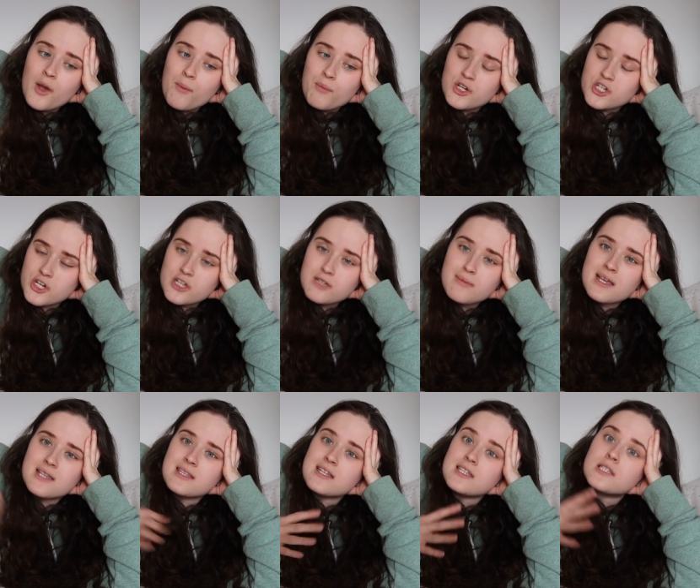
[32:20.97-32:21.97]
but she just
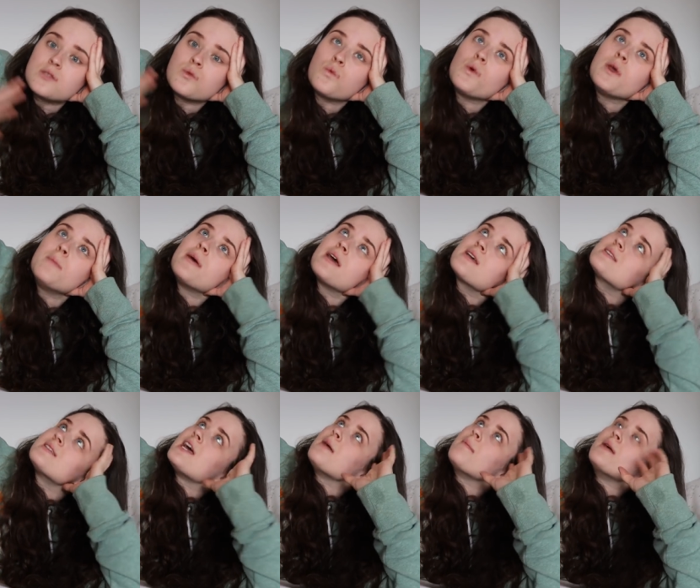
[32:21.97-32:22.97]
makes these sweeping
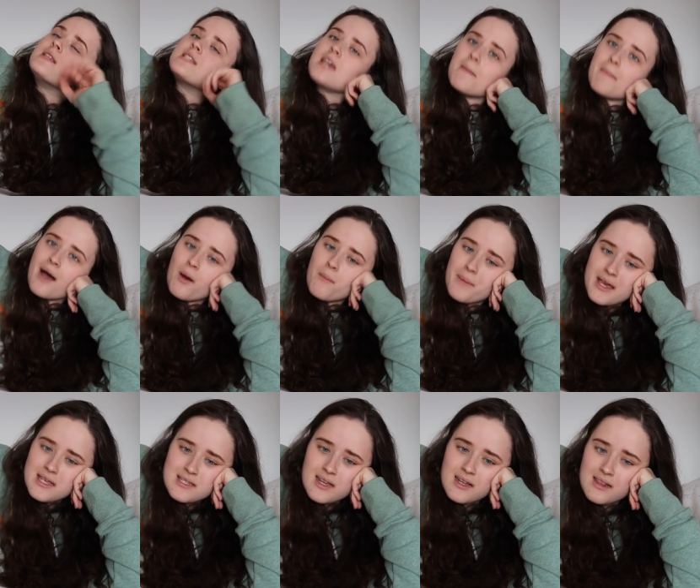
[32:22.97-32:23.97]
statements about
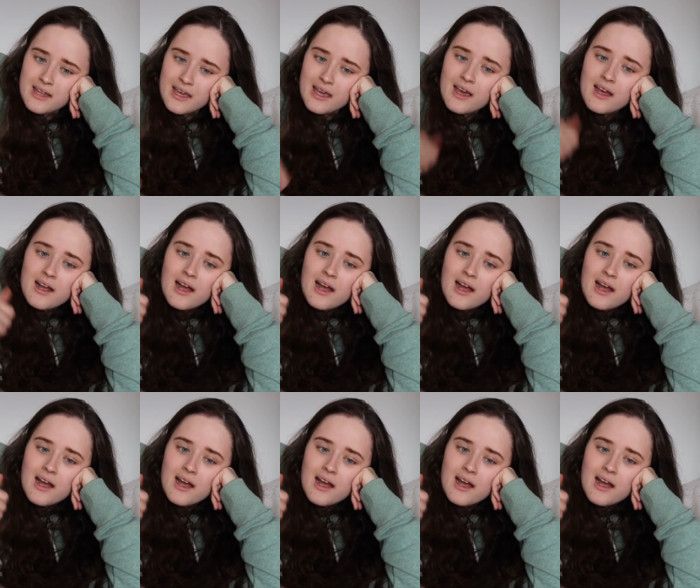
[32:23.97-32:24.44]
basically